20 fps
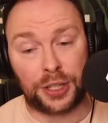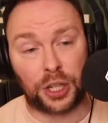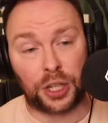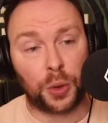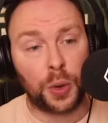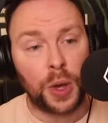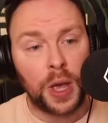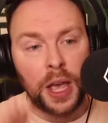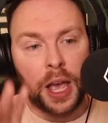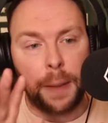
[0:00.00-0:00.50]

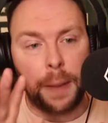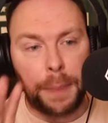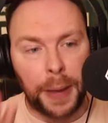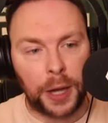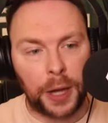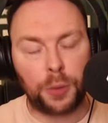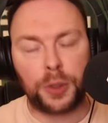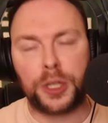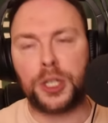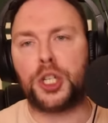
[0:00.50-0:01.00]
So a
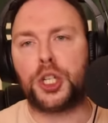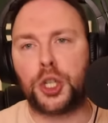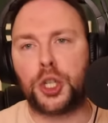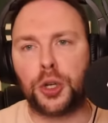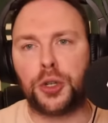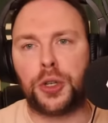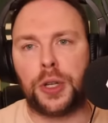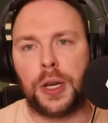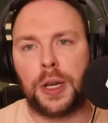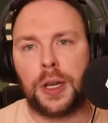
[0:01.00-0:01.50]
penalty
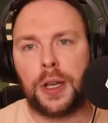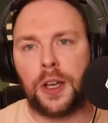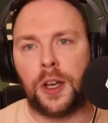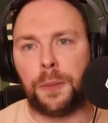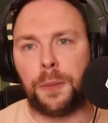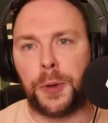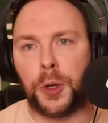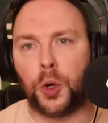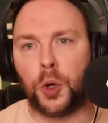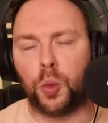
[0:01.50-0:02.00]
should
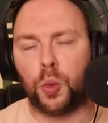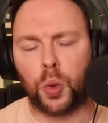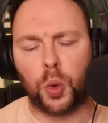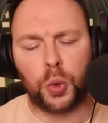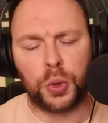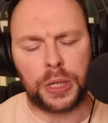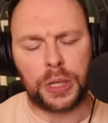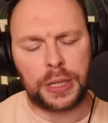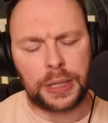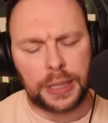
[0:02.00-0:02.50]
have been
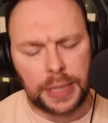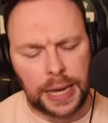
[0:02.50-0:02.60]
awarded